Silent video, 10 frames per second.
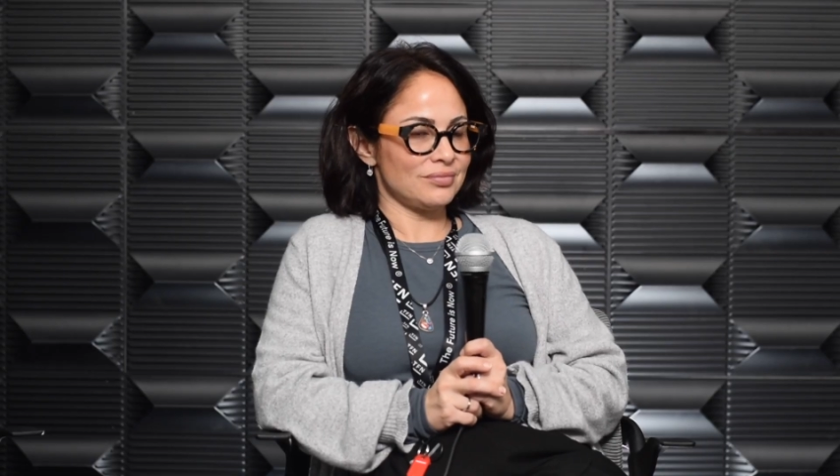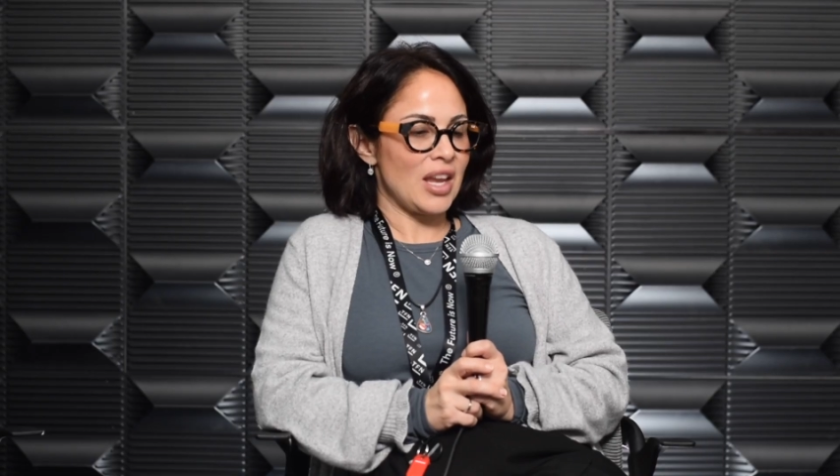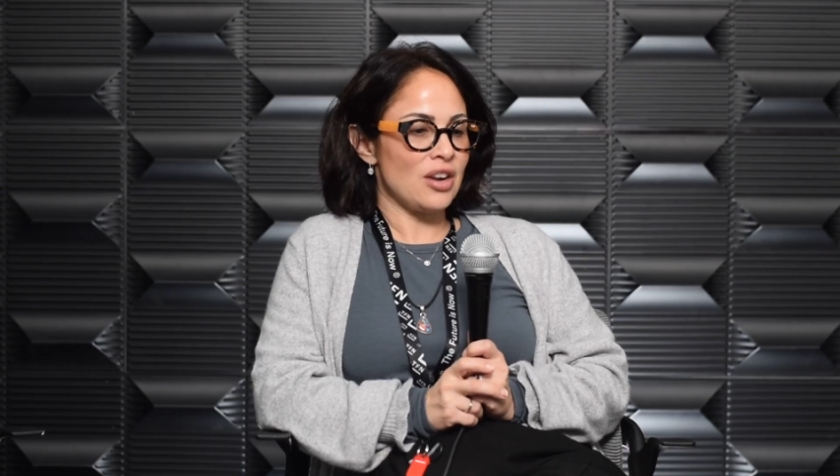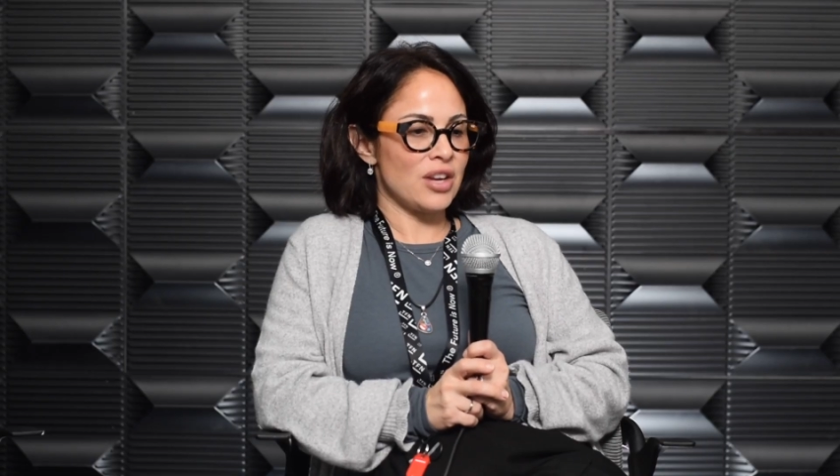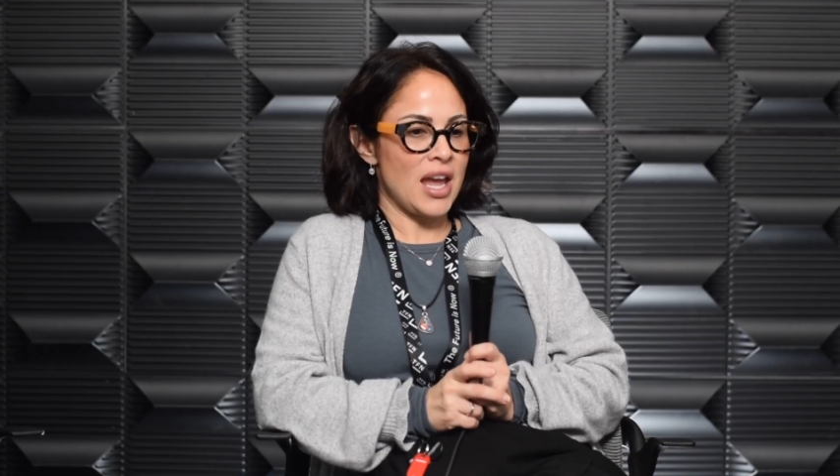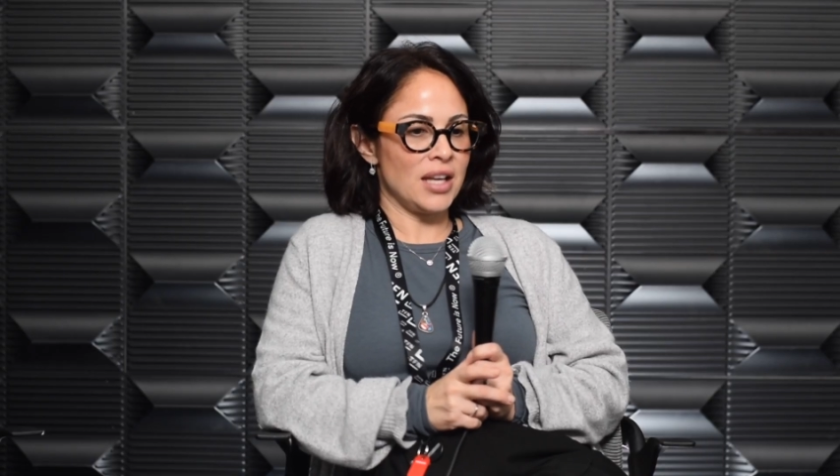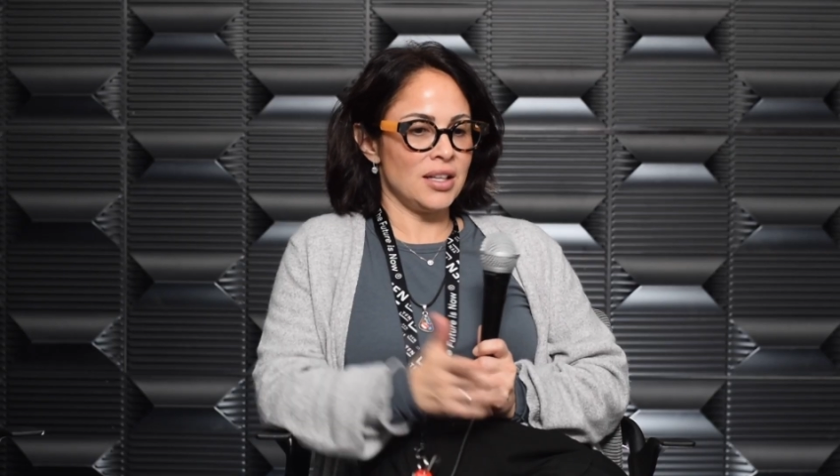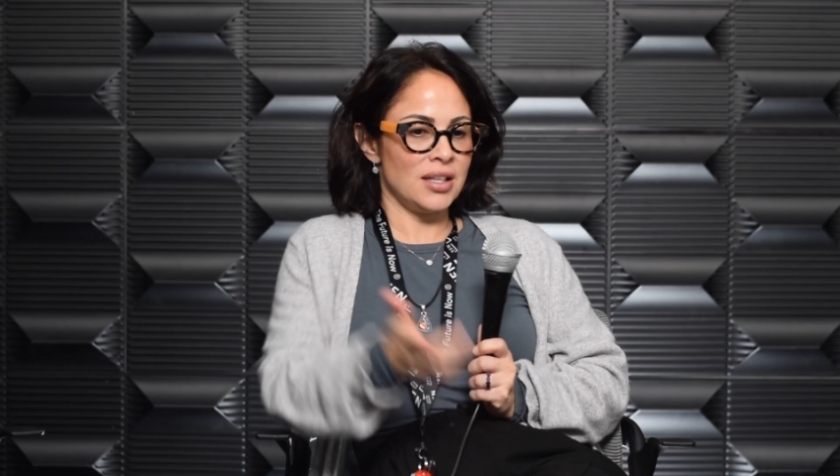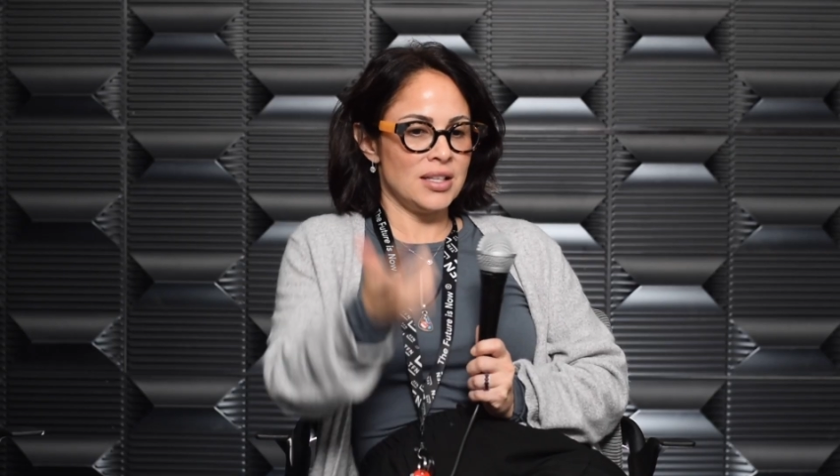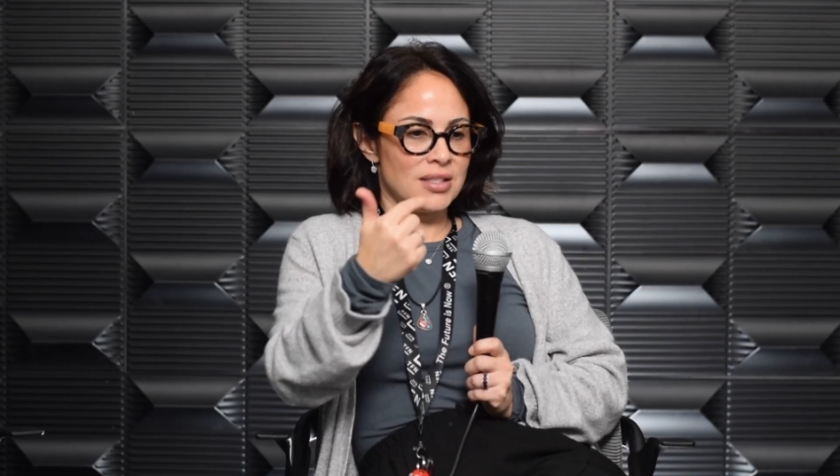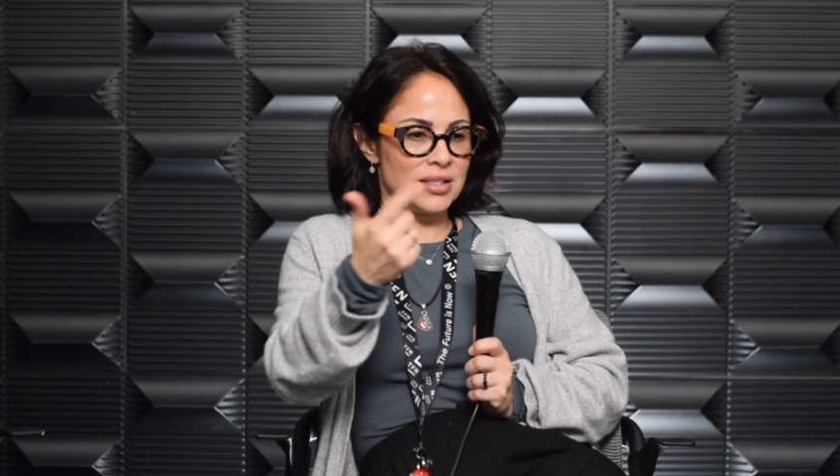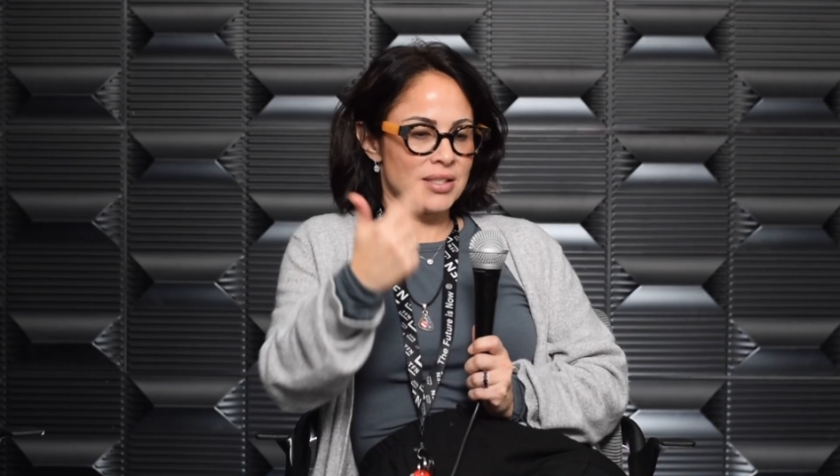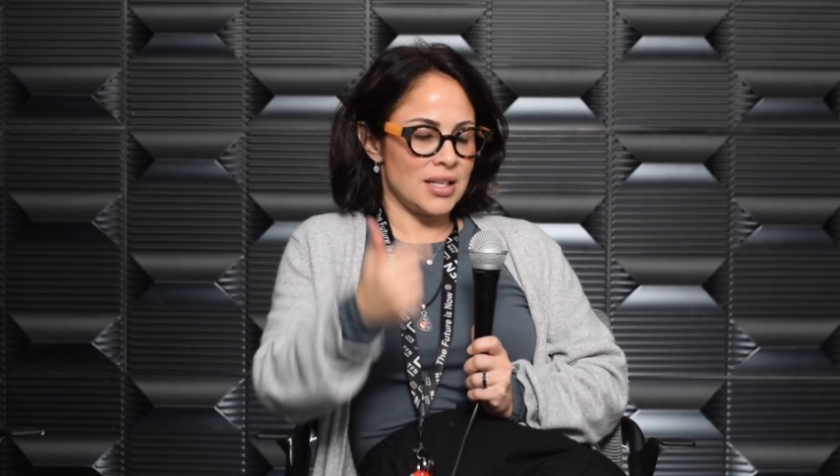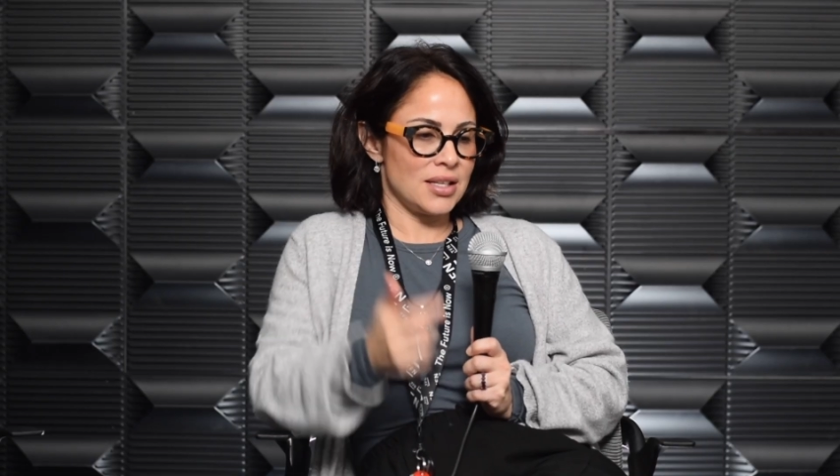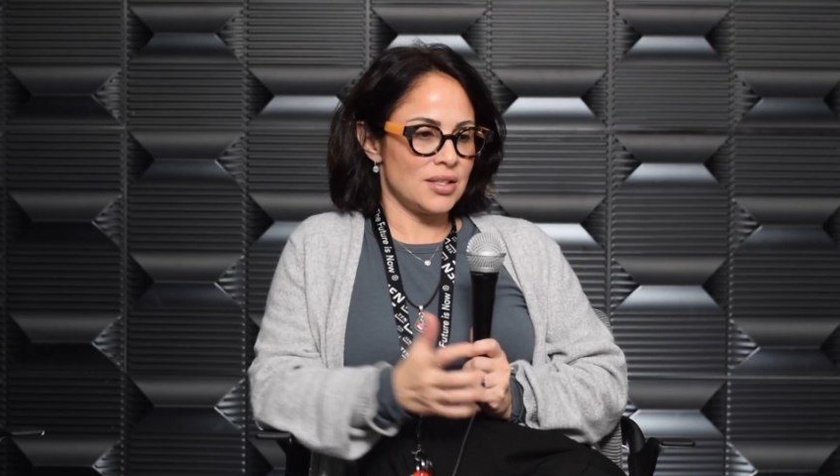Air Canada needs to
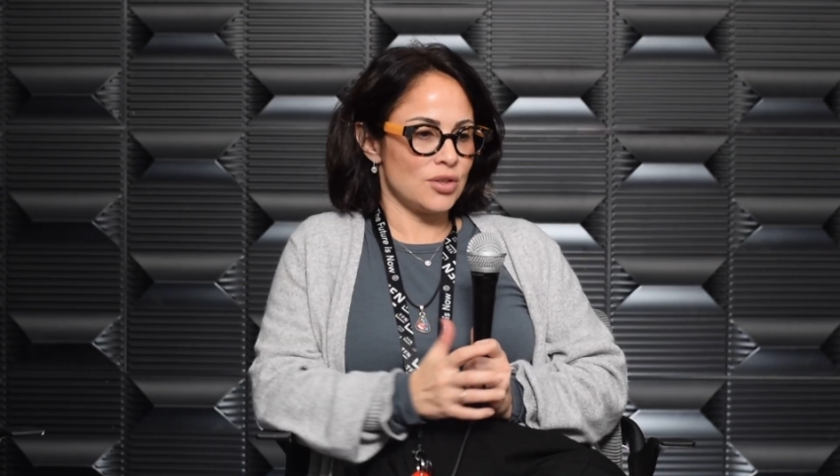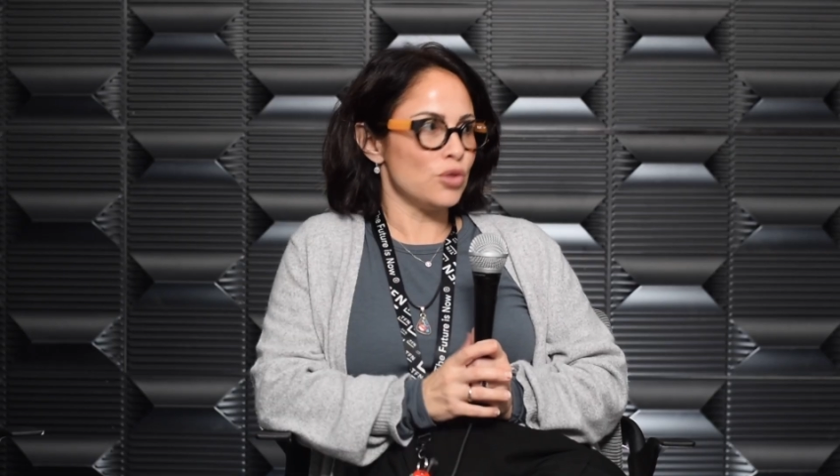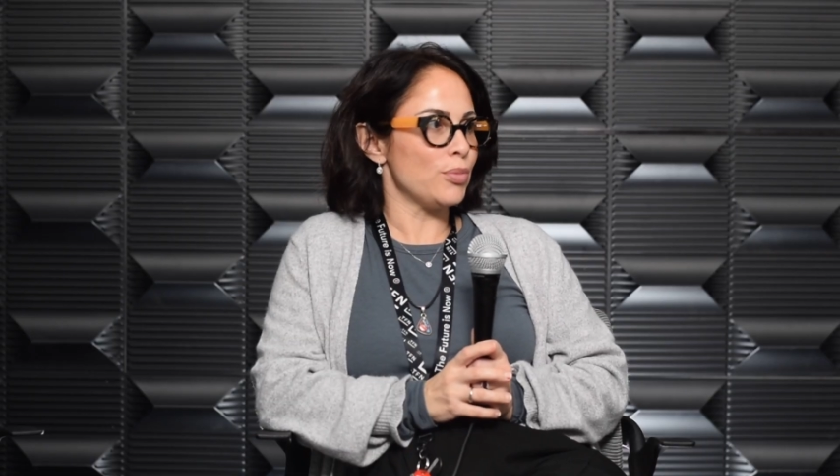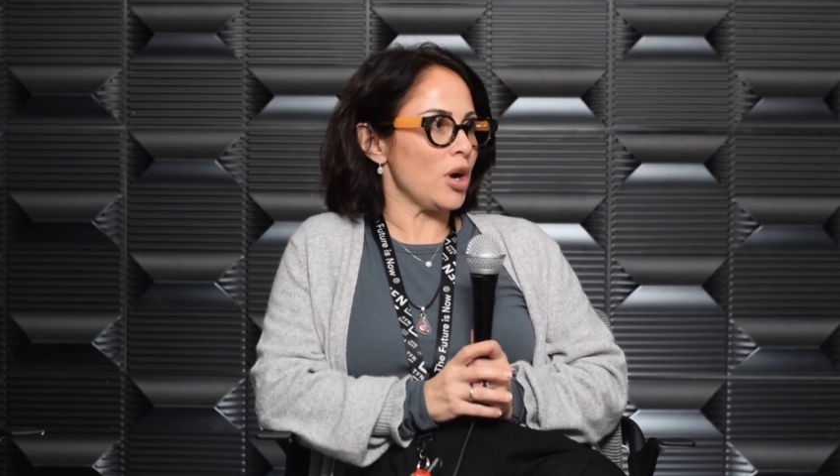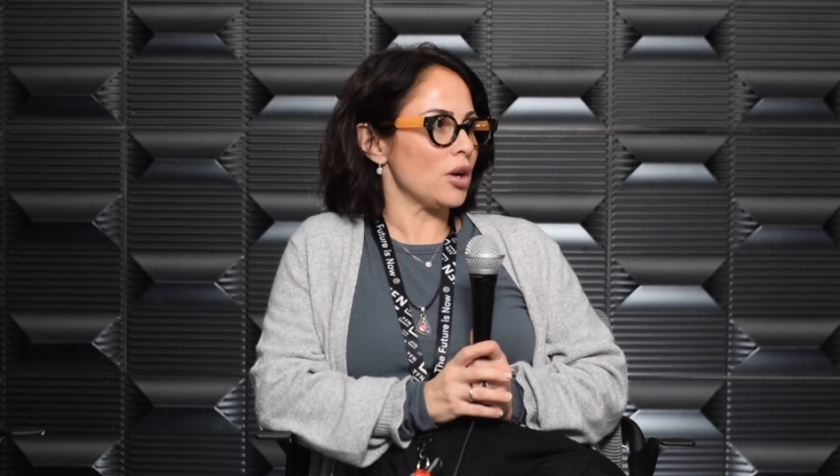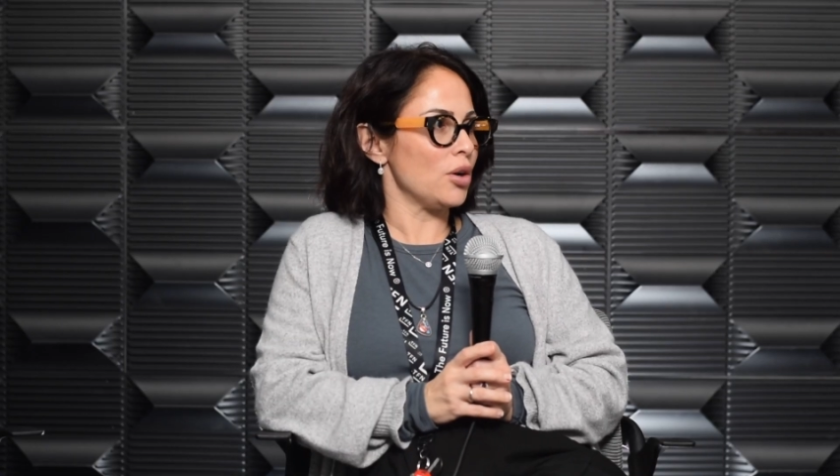send us a coupon